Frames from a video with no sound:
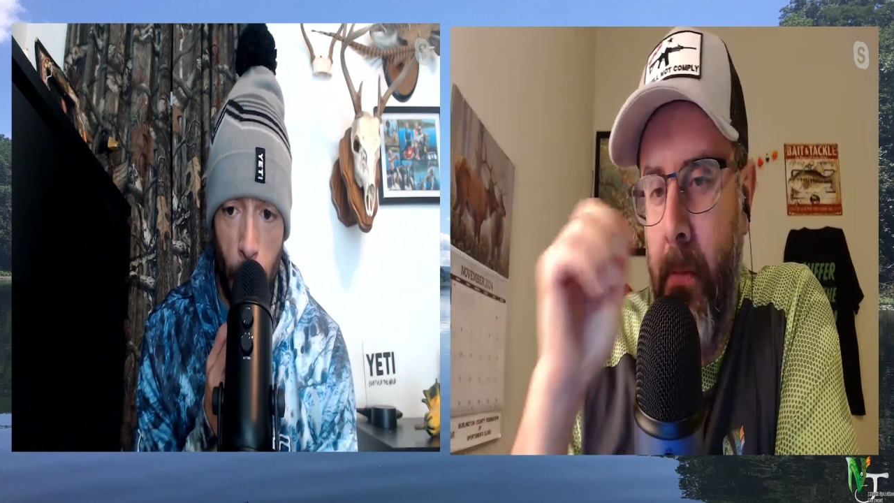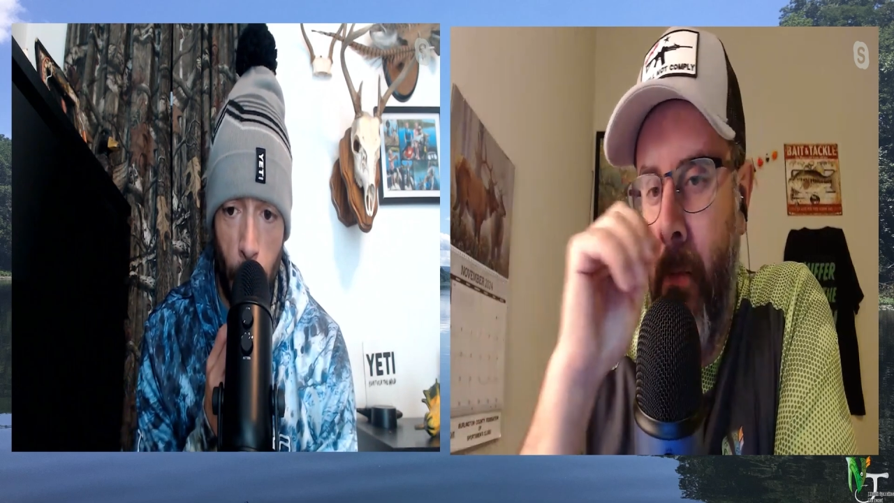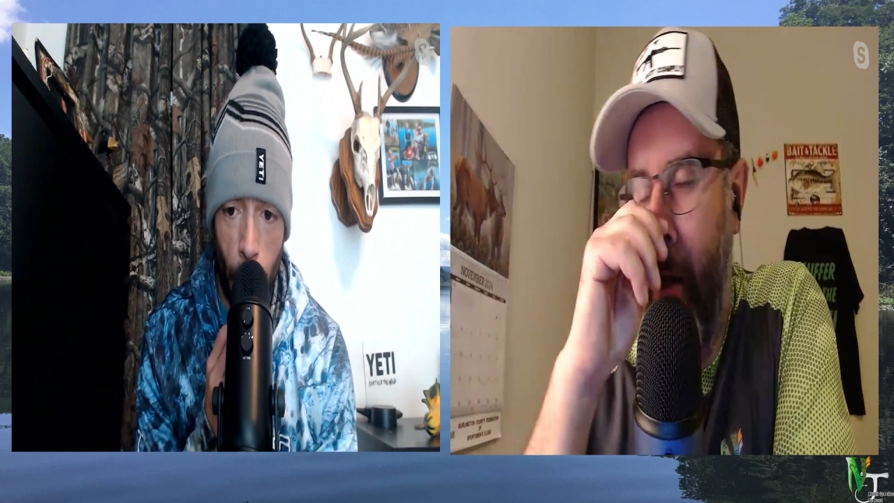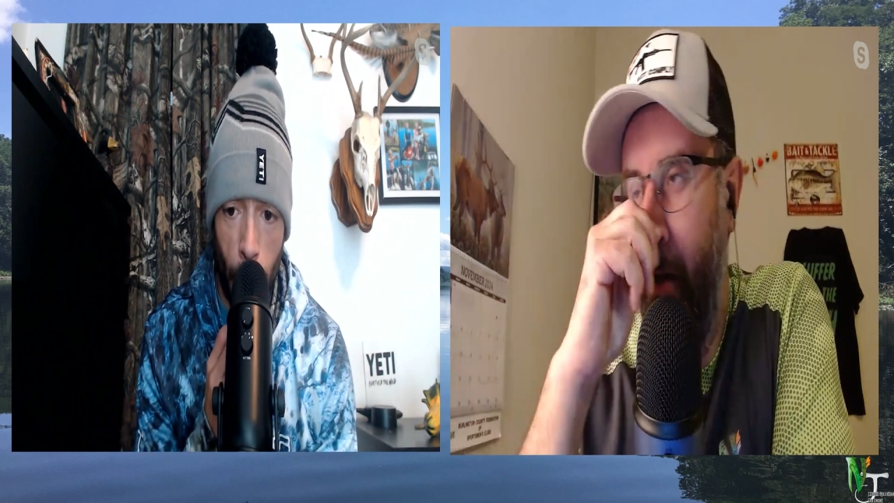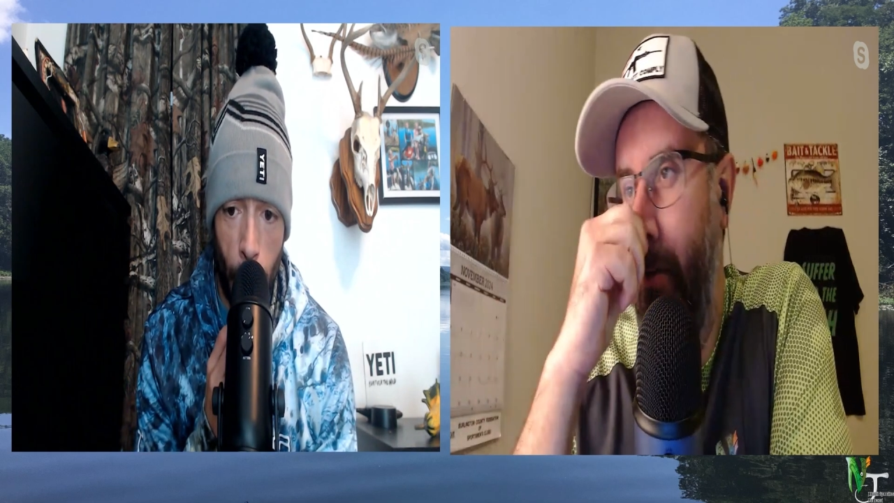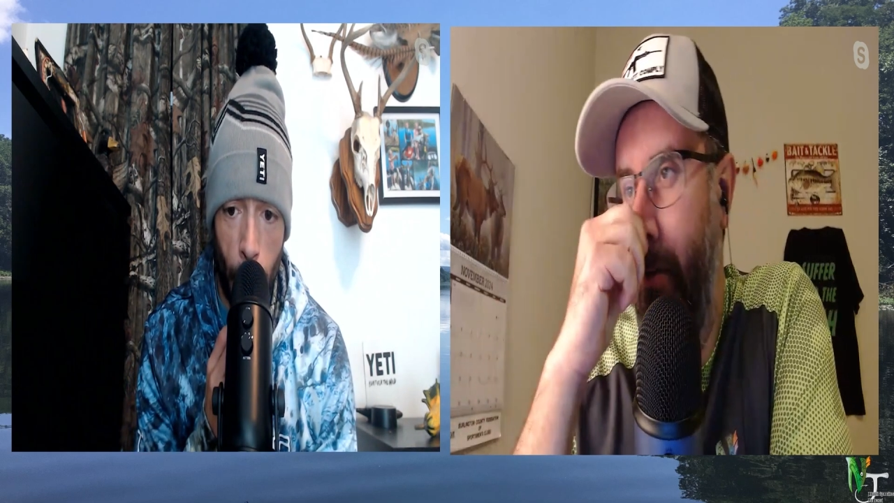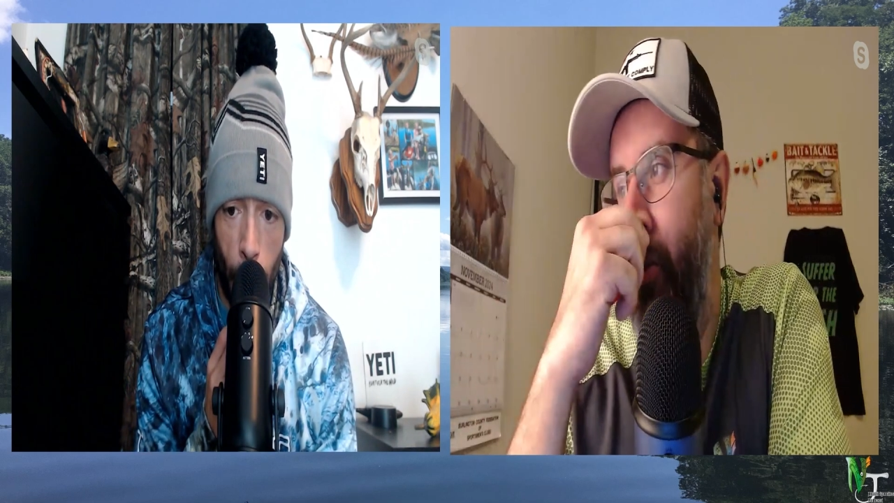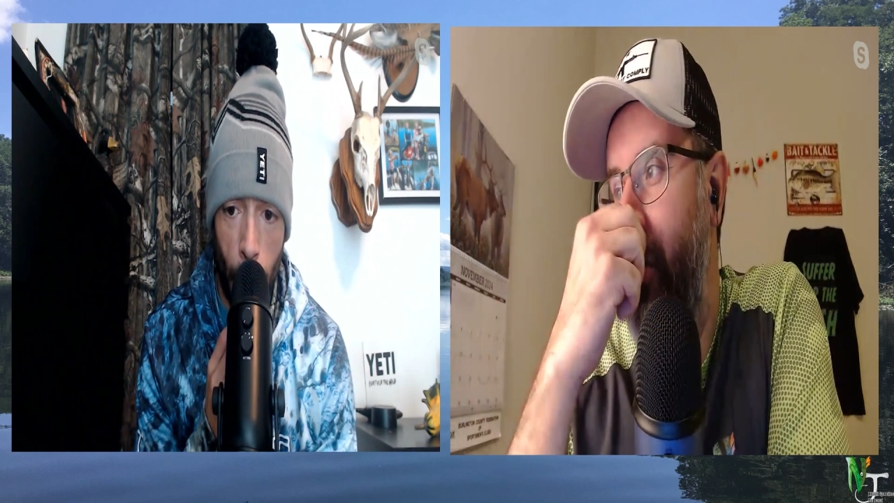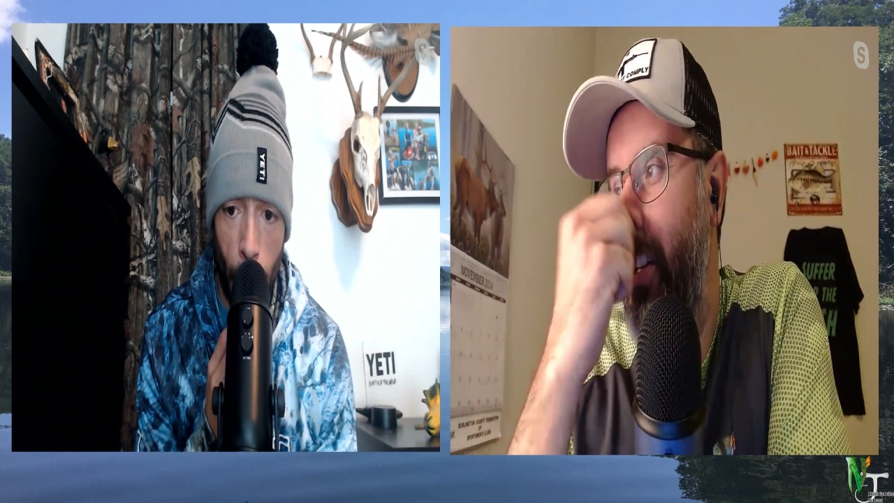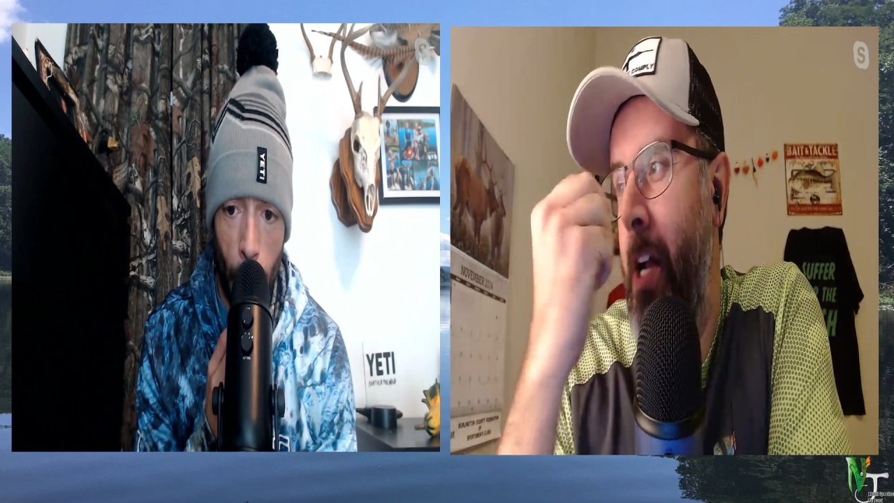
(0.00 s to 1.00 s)
I'm
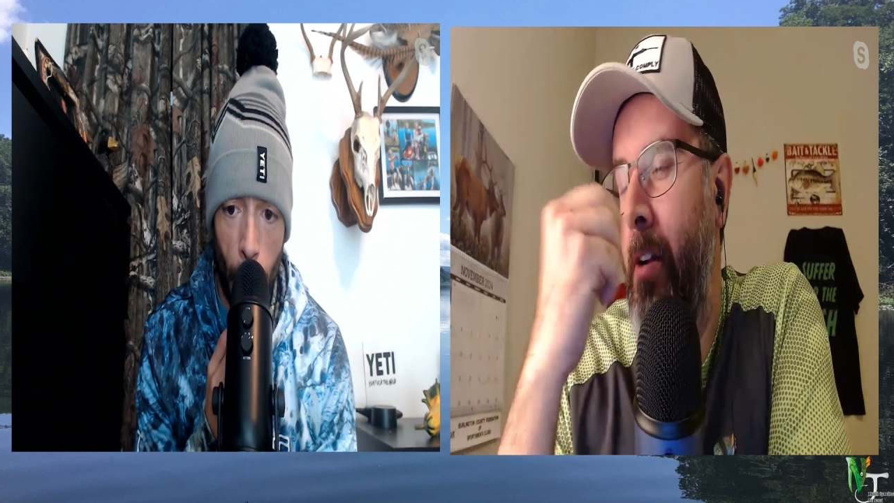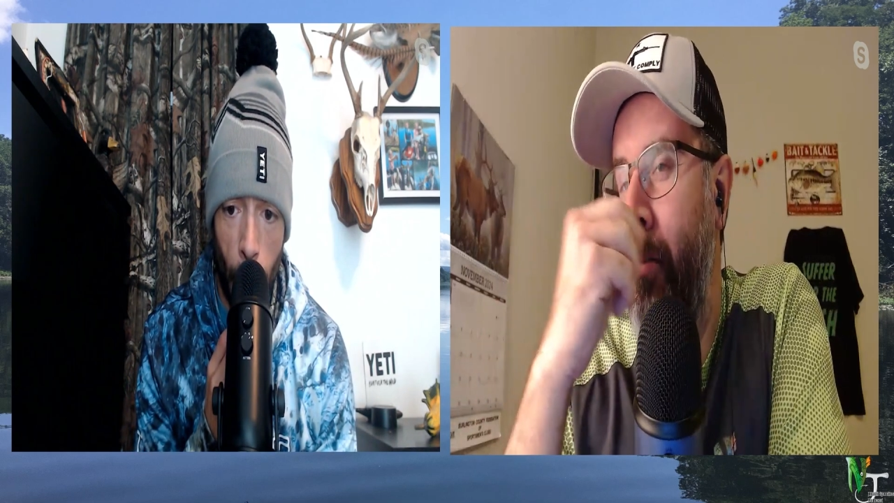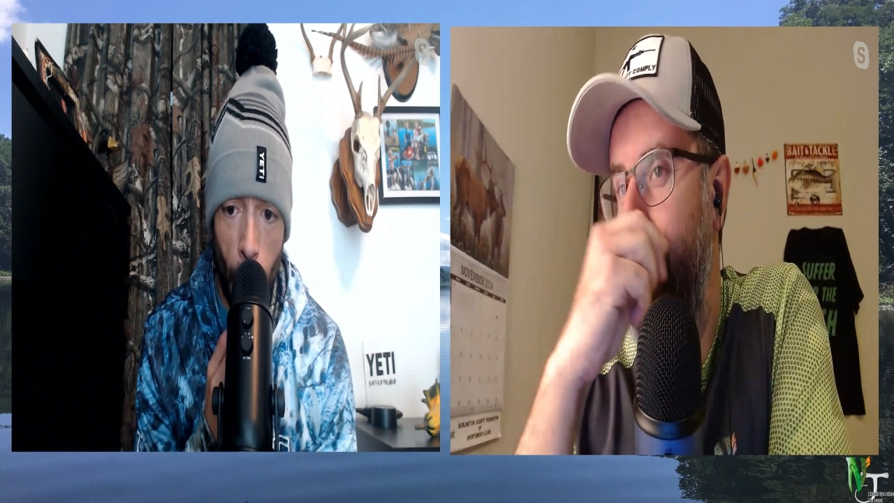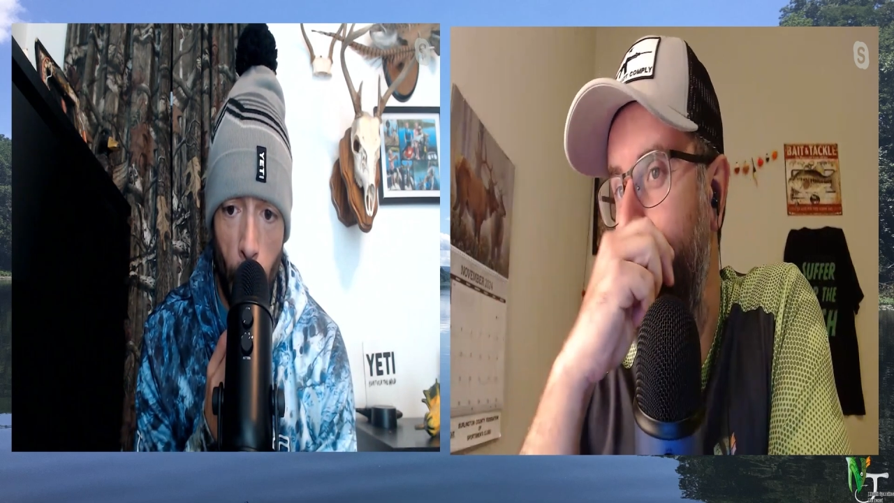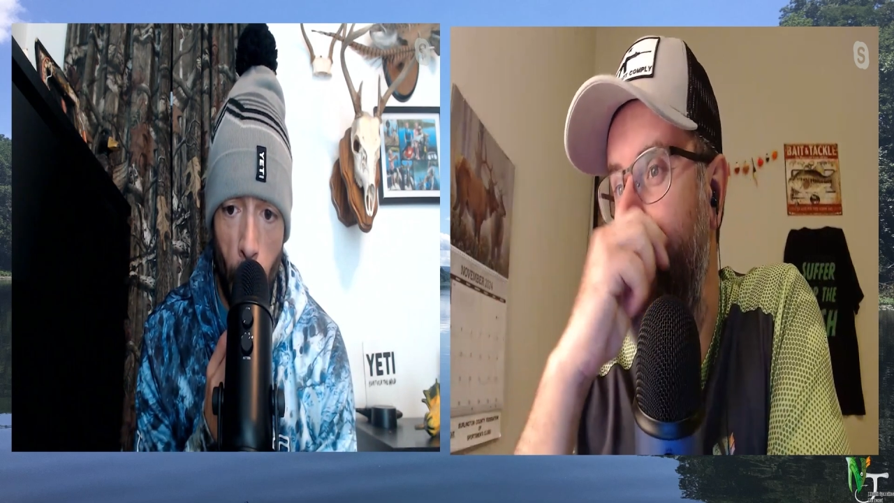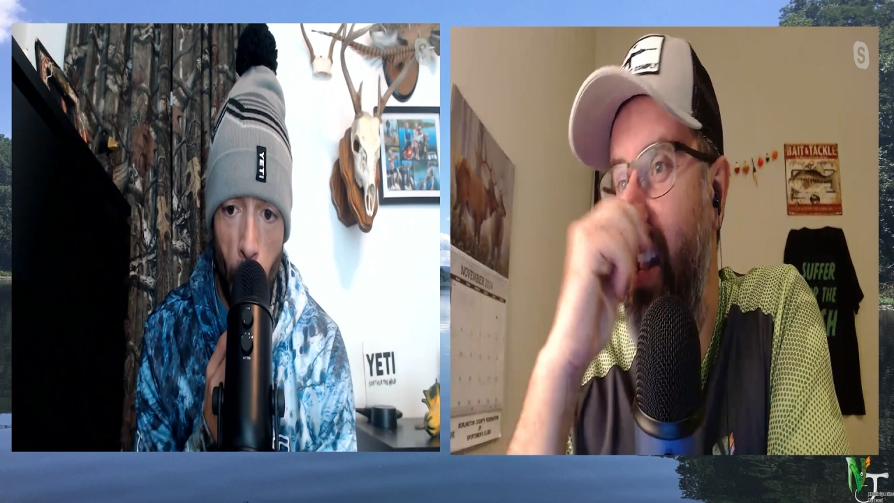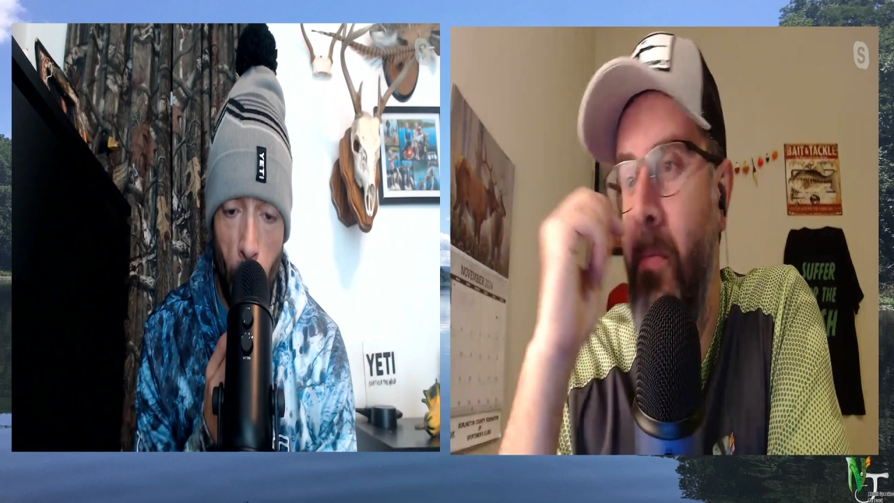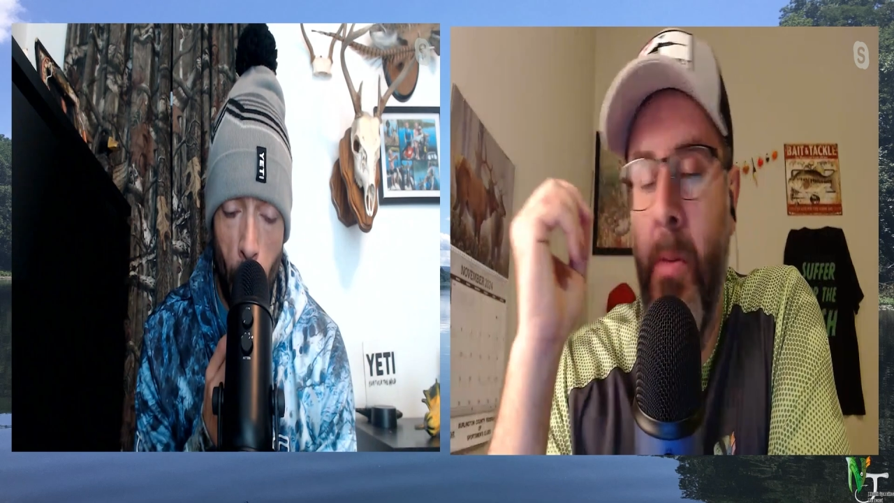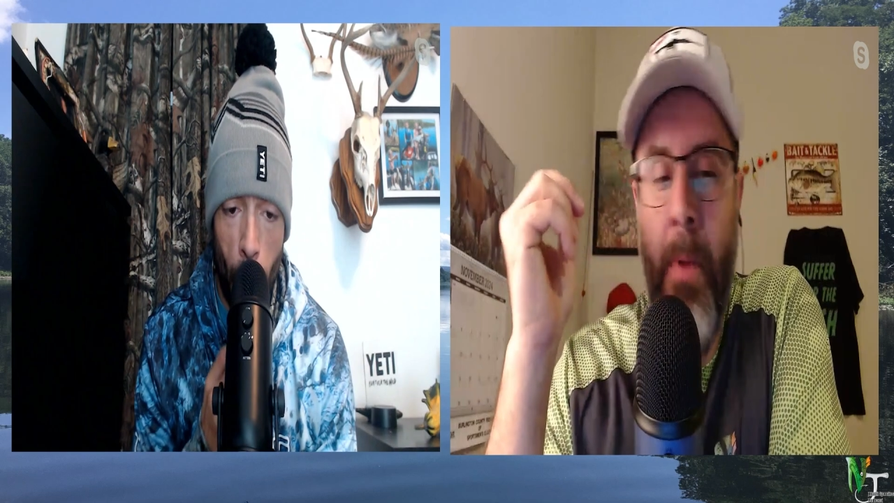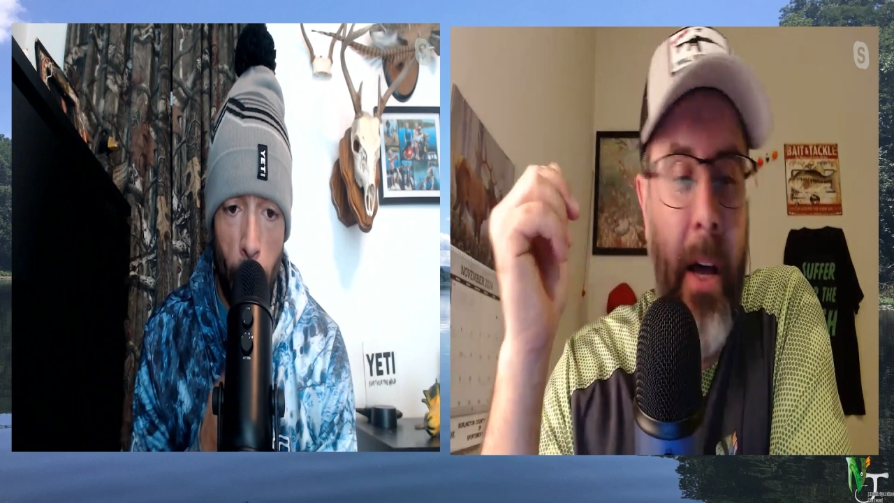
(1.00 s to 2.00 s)
sure he's not going to the
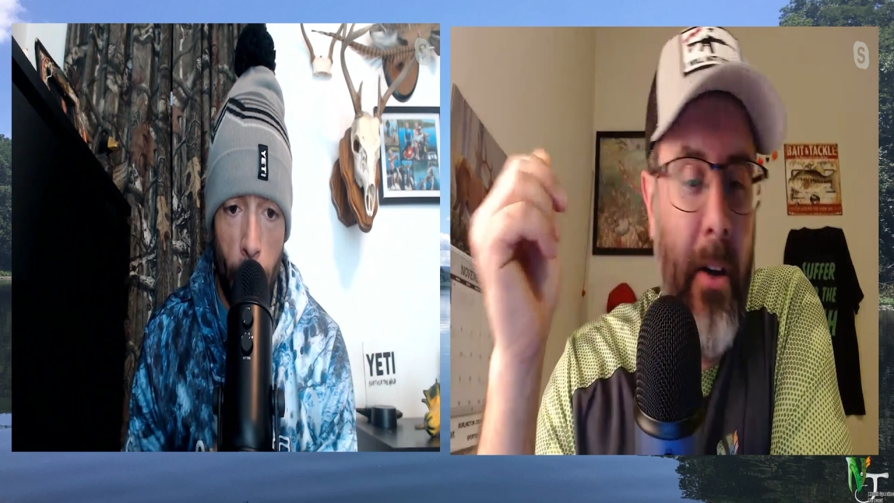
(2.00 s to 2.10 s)
same spot